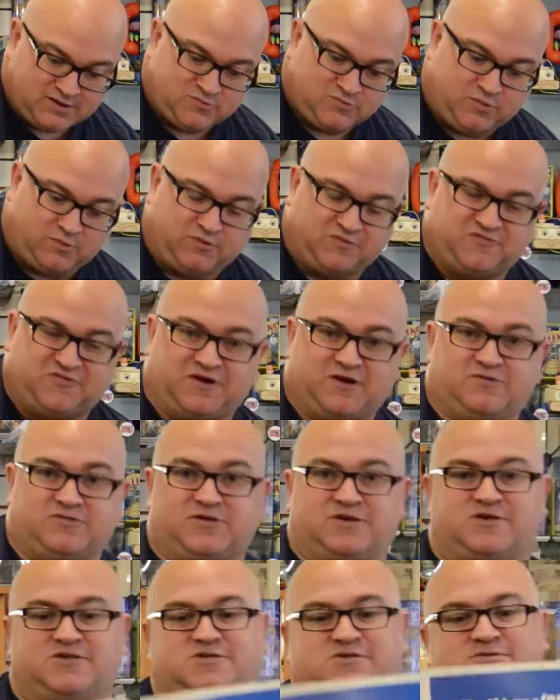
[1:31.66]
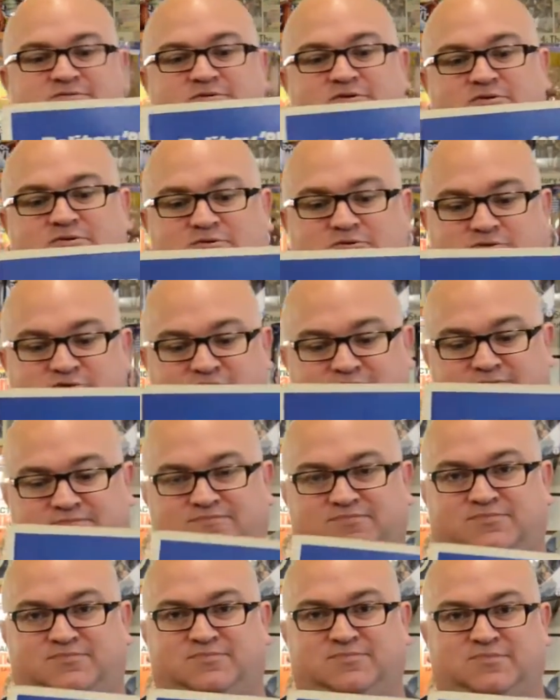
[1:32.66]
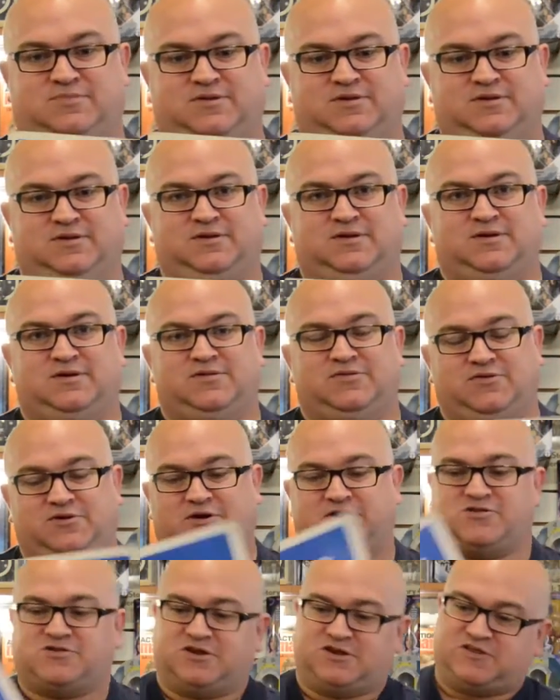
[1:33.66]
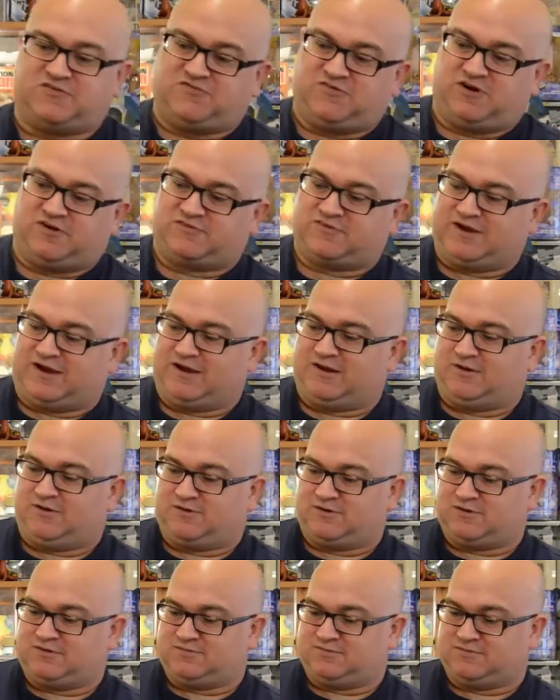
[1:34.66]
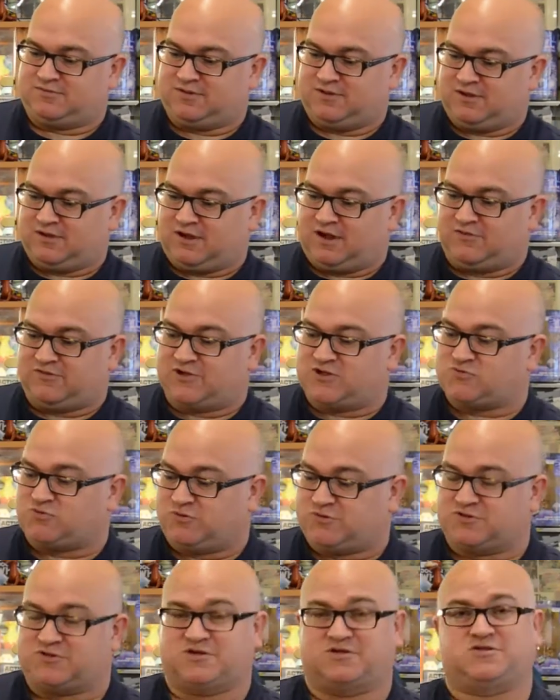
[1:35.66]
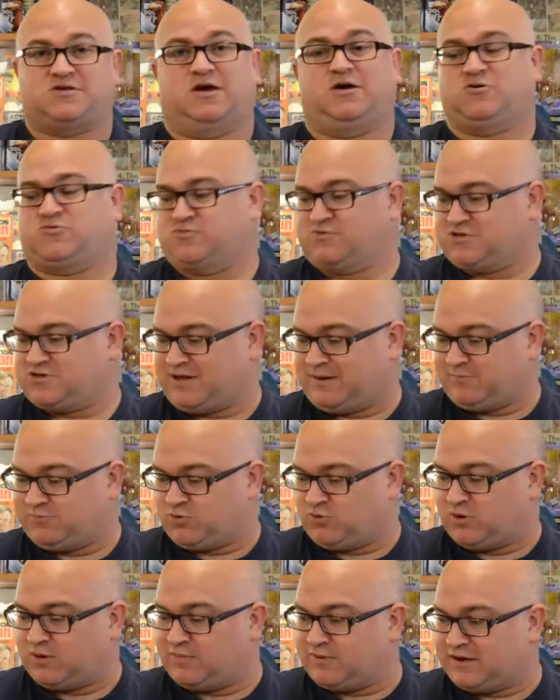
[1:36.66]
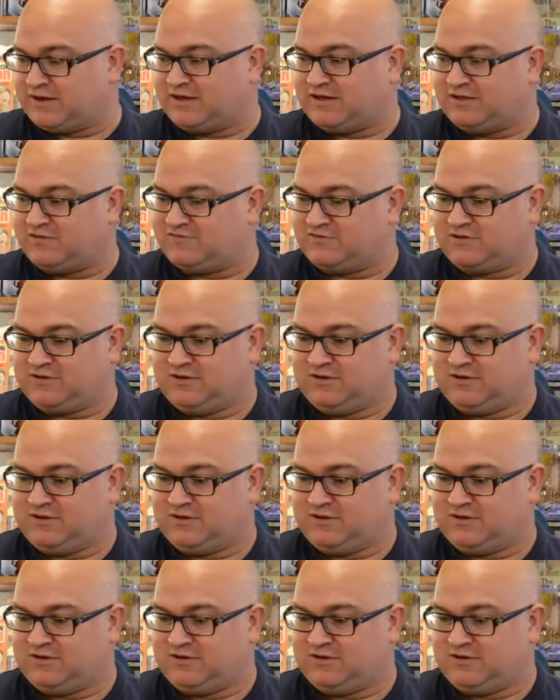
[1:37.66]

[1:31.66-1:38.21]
when we found this at auction. The 1985 catalogue, and this one's a salesman sample we believe.